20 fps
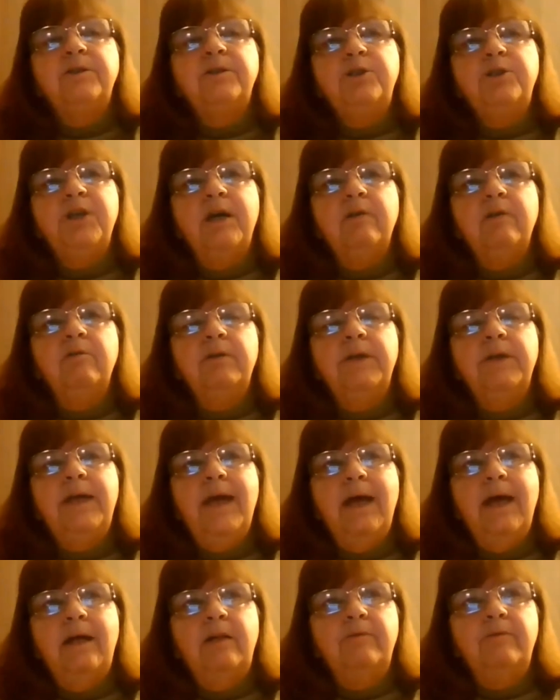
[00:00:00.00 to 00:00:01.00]
are generally
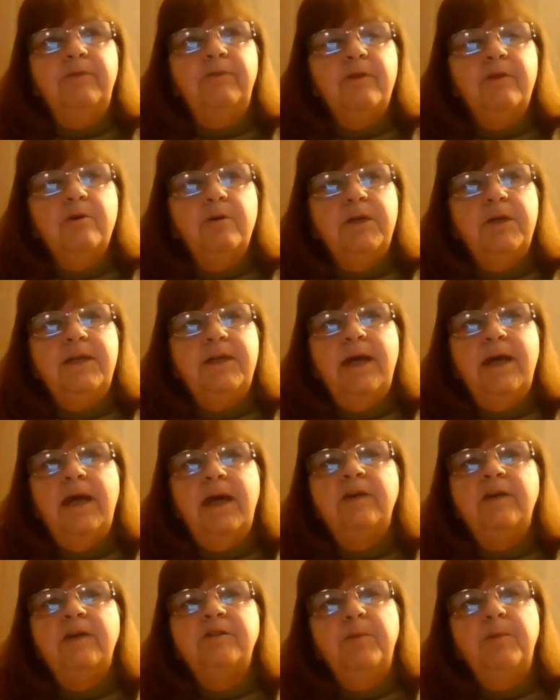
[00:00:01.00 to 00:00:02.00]
held for 30 days,